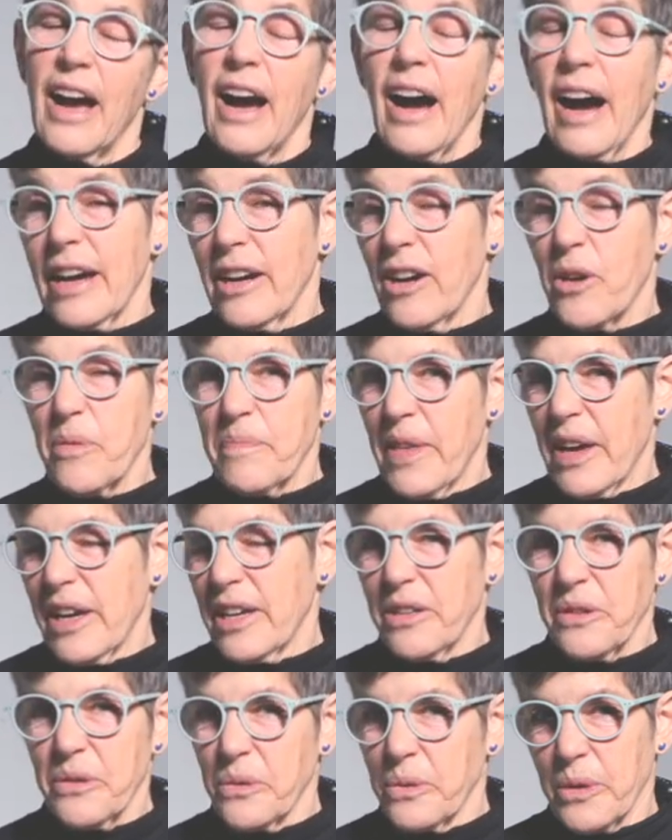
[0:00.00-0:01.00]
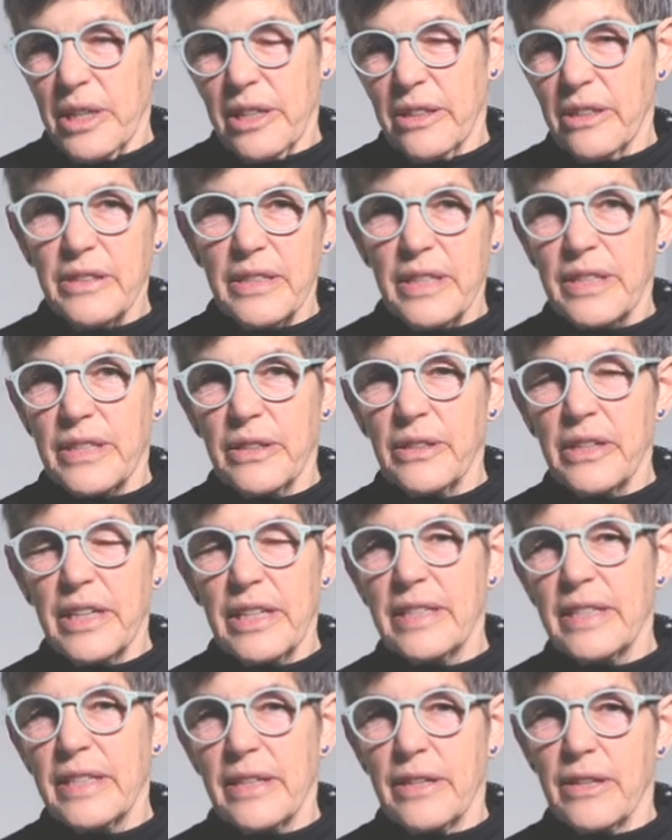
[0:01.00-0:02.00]
I hope that you will still
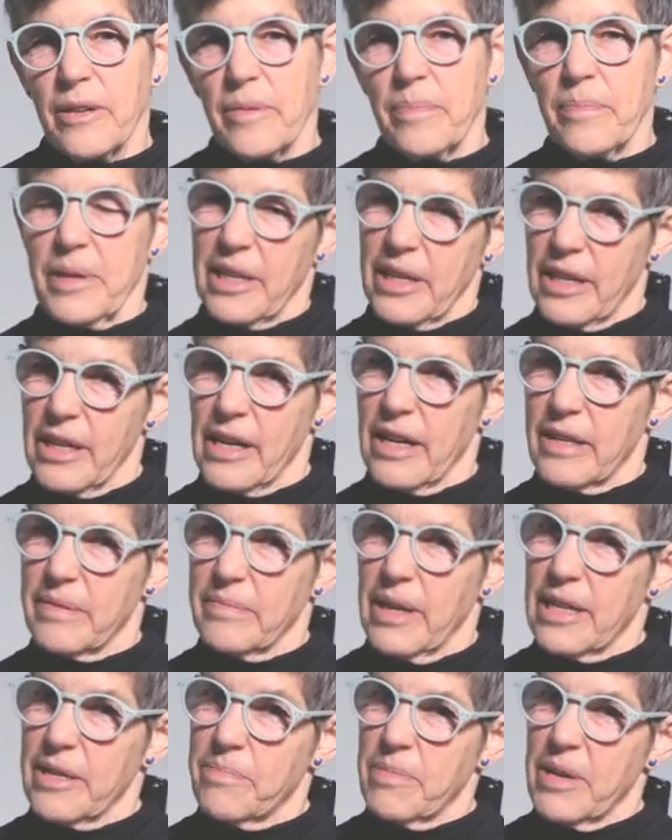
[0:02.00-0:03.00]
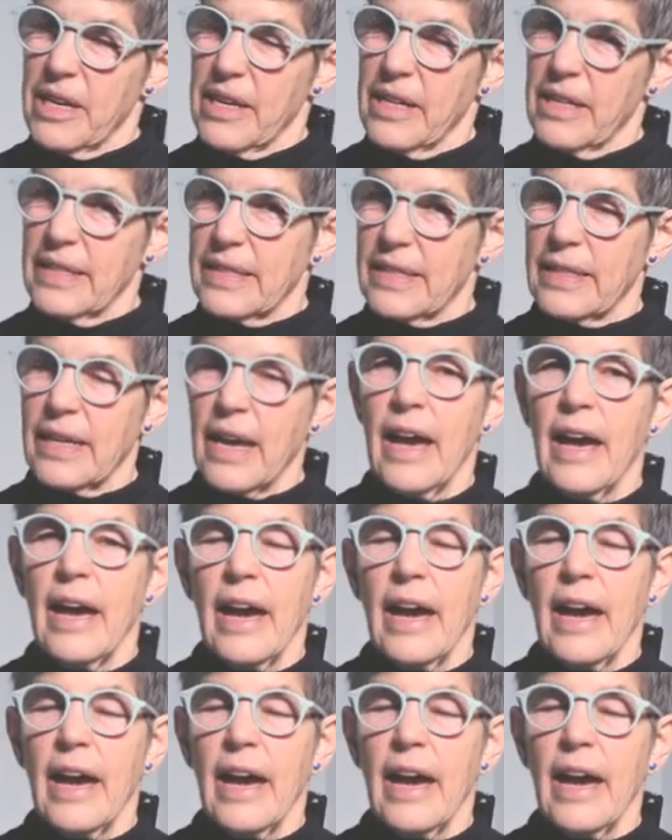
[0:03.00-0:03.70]
consider bidding on my piece,